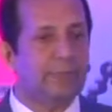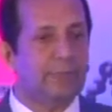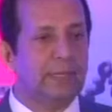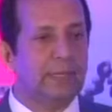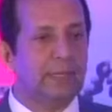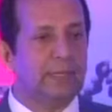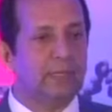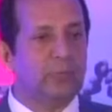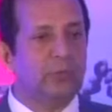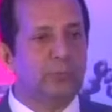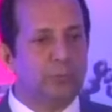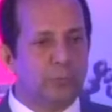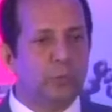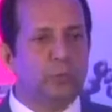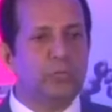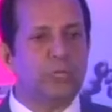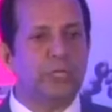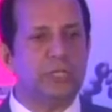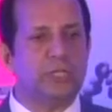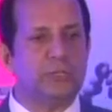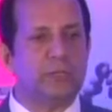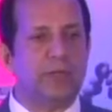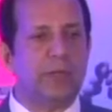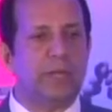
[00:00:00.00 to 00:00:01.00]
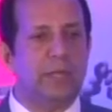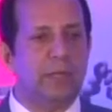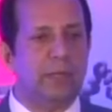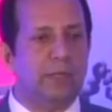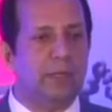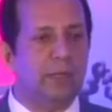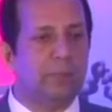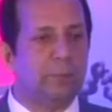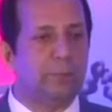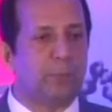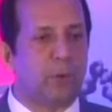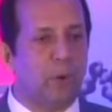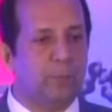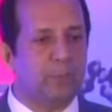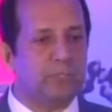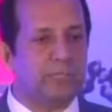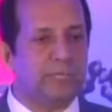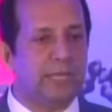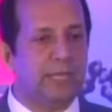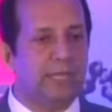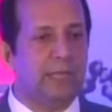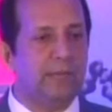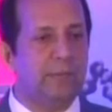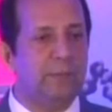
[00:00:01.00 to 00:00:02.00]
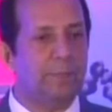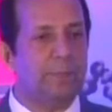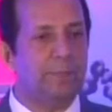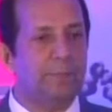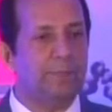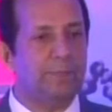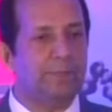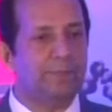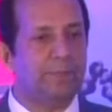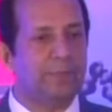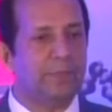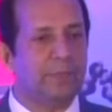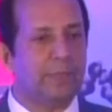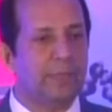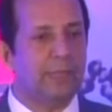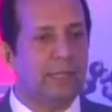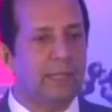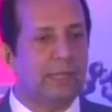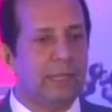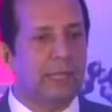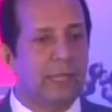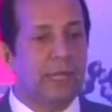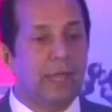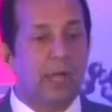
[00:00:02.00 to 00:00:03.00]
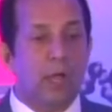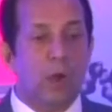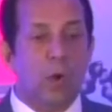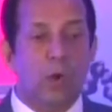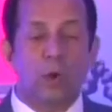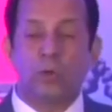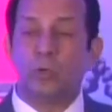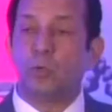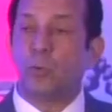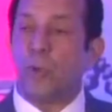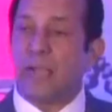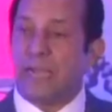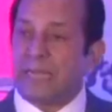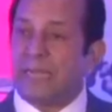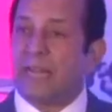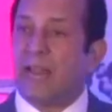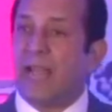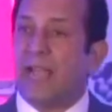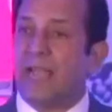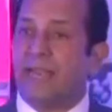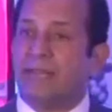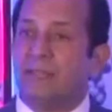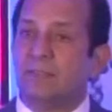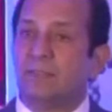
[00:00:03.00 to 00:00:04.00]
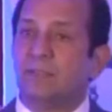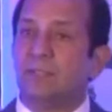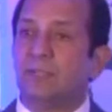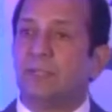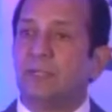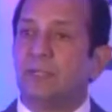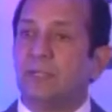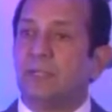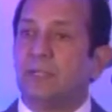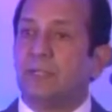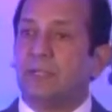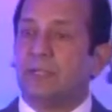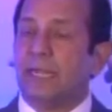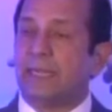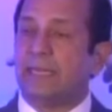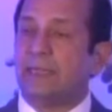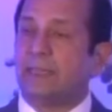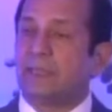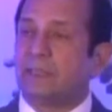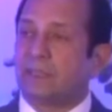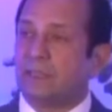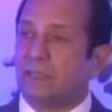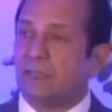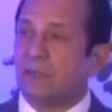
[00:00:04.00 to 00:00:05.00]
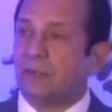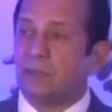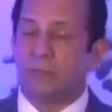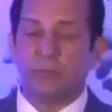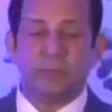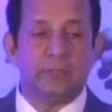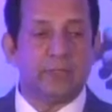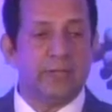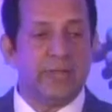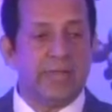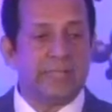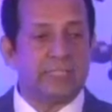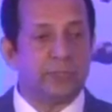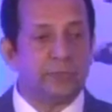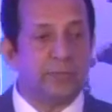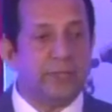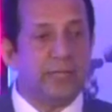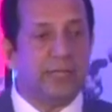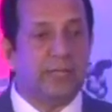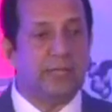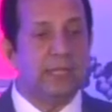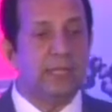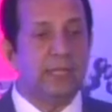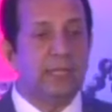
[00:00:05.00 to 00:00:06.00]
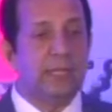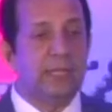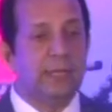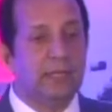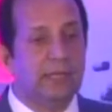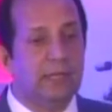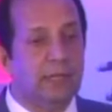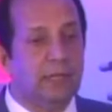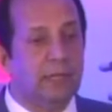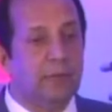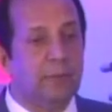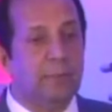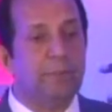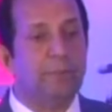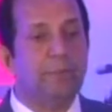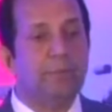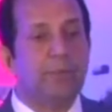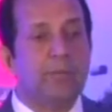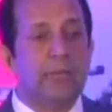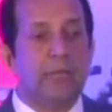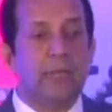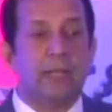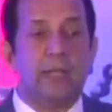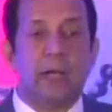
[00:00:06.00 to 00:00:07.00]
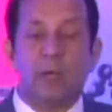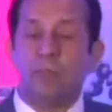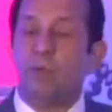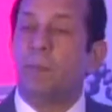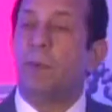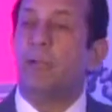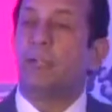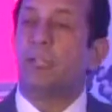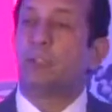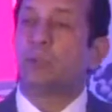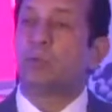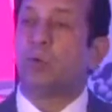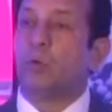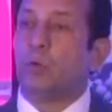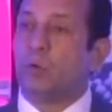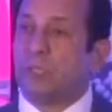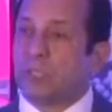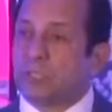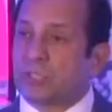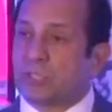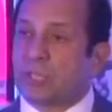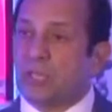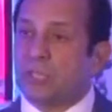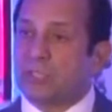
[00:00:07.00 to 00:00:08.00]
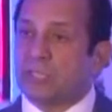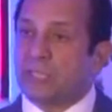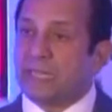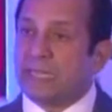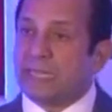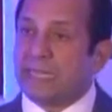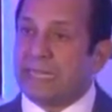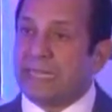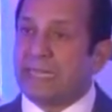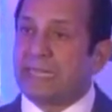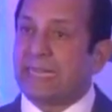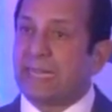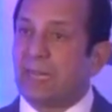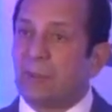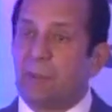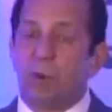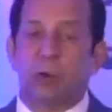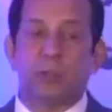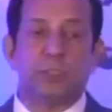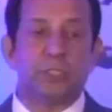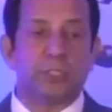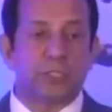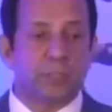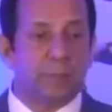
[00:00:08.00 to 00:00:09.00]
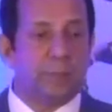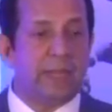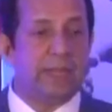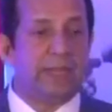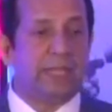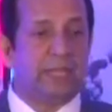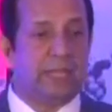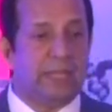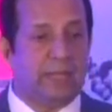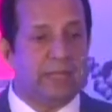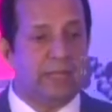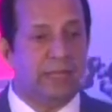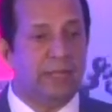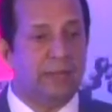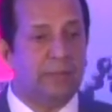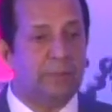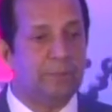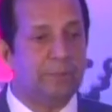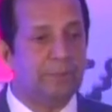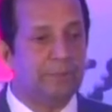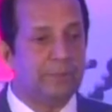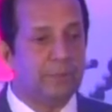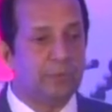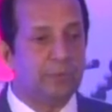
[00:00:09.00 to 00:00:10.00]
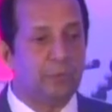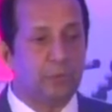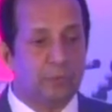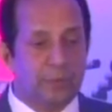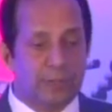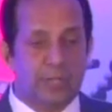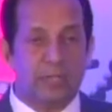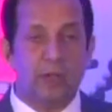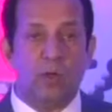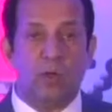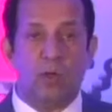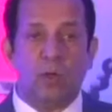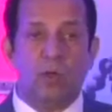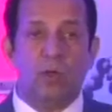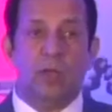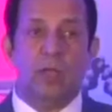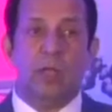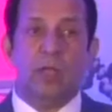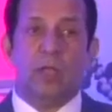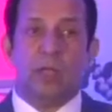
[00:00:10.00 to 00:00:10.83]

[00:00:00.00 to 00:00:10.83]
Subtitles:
The future is very promising. On 29th, that is the next week, the government is going to discuss in detail about this Make in India. So we'll all